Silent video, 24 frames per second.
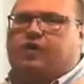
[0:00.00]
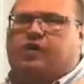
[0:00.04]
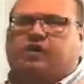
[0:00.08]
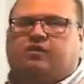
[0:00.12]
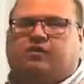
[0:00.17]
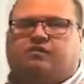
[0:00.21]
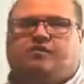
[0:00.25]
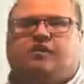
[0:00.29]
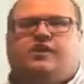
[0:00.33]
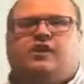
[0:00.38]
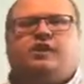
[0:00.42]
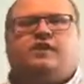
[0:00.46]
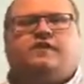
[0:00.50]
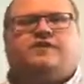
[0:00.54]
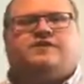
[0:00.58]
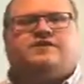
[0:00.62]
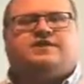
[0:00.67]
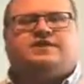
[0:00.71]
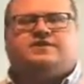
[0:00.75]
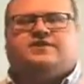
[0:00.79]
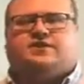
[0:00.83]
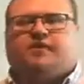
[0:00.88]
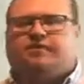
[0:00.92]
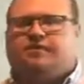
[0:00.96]
of the
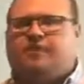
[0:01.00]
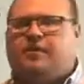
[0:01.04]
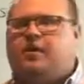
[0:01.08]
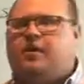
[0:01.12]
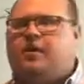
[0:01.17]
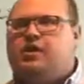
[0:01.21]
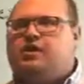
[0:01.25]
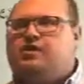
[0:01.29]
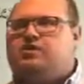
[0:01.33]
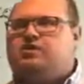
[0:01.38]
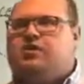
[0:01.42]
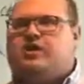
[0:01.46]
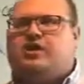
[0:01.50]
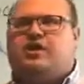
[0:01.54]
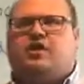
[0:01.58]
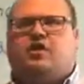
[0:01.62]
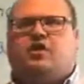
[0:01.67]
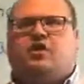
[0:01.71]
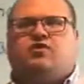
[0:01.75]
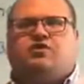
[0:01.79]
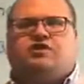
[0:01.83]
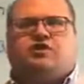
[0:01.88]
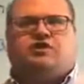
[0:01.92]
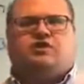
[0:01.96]
system. So then it
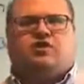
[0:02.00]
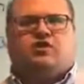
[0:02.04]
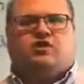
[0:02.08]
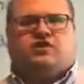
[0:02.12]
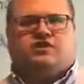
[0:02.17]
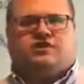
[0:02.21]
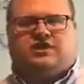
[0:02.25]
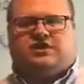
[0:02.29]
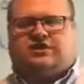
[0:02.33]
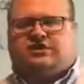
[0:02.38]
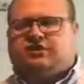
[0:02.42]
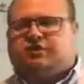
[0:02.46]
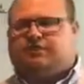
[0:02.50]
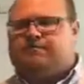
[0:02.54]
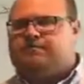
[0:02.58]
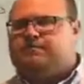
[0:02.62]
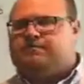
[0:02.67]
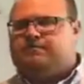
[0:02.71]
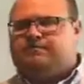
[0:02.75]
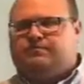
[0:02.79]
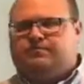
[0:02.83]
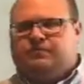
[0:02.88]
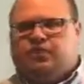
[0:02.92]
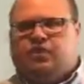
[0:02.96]
goes into your
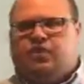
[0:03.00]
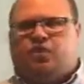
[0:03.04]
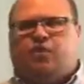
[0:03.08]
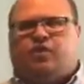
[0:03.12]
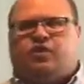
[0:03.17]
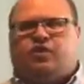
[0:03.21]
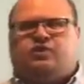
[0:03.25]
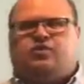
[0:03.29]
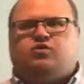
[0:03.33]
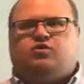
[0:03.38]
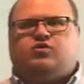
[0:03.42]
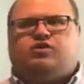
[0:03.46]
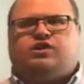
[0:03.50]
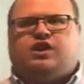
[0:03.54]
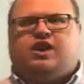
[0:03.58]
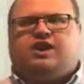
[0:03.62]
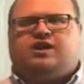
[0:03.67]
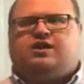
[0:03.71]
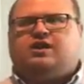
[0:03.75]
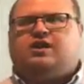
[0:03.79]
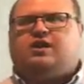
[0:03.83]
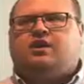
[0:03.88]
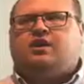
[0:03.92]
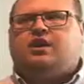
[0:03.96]
system where you
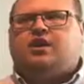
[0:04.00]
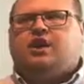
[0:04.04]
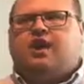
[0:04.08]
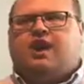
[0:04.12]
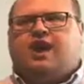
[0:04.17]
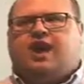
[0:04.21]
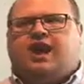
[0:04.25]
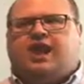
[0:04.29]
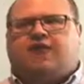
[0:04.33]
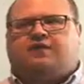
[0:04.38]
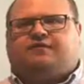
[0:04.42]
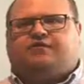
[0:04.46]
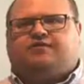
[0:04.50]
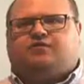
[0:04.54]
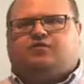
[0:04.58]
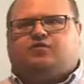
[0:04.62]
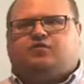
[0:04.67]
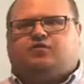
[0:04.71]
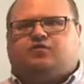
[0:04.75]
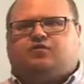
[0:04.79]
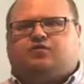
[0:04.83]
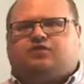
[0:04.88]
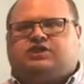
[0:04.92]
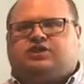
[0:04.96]
then have
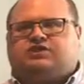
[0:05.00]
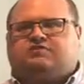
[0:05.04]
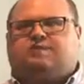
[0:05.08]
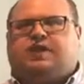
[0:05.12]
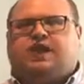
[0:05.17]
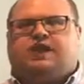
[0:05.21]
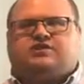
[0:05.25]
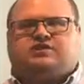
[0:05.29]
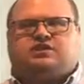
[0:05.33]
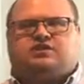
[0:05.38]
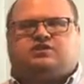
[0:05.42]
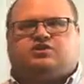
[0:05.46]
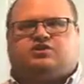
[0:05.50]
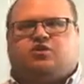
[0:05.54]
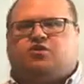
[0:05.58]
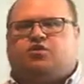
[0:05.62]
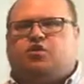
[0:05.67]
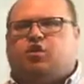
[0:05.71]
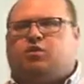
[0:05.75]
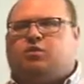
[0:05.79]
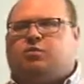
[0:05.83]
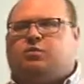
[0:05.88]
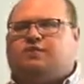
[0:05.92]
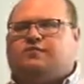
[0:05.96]
to dispatch it. So
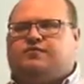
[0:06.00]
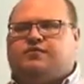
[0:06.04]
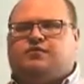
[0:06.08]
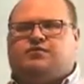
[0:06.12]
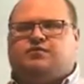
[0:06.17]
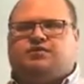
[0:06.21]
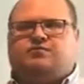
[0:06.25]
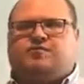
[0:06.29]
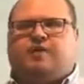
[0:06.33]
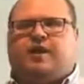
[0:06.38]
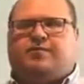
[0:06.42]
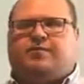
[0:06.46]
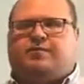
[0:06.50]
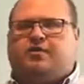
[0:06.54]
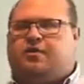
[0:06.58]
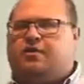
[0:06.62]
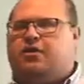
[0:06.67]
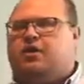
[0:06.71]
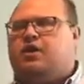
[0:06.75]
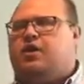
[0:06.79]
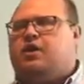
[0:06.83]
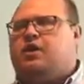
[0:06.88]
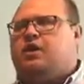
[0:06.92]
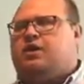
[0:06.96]
normally if you're using
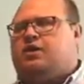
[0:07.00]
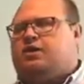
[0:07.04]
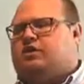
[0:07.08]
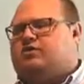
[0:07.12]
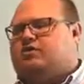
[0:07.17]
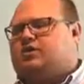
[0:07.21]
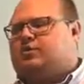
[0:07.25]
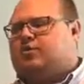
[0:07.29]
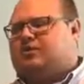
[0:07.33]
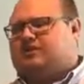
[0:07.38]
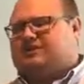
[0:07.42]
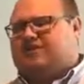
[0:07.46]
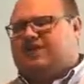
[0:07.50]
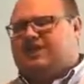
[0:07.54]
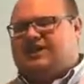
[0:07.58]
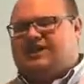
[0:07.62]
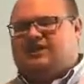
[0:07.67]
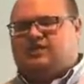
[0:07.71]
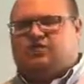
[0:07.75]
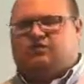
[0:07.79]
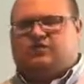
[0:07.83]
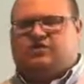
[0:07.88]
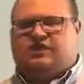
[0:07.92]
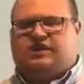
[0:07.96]
paper, someone's
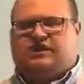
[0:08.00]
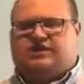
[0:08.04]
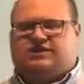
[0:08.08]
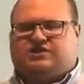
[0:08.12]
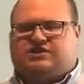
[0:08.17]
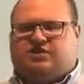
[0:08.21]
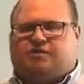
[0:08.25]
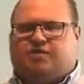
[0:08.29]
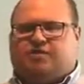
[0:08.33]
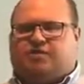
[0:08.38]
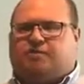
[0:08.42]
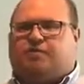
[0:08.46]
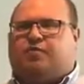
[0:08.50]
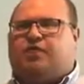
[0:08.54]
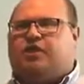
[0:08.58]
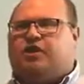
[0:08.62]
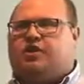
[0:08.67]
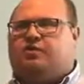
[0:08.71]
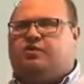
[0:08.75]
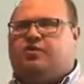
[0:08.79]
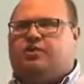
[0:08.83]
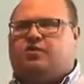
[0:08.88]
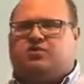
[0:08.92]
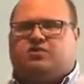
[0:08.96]
taking those sheets, they're maybe putting
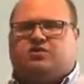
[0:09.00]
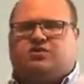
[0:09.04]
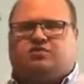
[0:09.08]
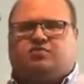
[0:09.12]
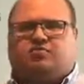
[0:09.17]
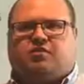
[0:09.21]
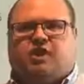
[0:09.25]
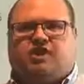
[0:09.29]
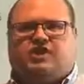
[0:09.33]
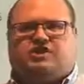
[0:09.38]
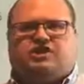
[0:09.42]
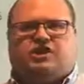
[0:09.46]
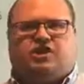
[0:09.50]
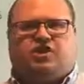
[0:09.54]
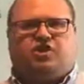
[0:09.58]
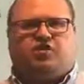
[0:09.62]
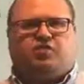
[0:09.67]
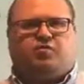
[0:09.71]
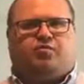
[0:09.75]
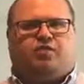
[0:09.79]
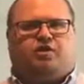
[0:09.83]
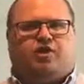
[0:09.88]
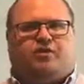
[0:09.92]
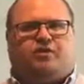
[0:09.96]
them into a spreadsheet
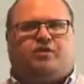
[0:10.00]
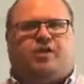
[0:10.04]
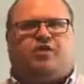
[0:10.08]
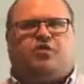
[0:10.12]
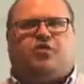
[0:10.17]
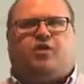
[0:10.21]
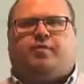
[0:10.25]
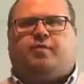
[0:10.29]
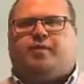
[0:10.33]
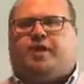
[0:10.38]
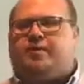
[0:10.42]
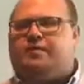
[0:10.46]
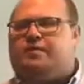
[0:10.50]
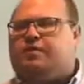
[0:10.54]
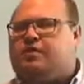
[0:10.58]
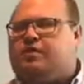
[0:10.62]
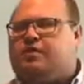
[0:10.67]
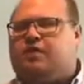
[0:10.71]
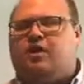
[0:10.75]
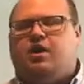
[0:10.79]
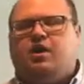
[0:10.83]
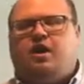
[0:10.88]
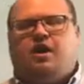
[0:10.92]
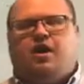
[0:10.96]
or putting them onto a
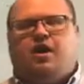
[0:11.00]
paper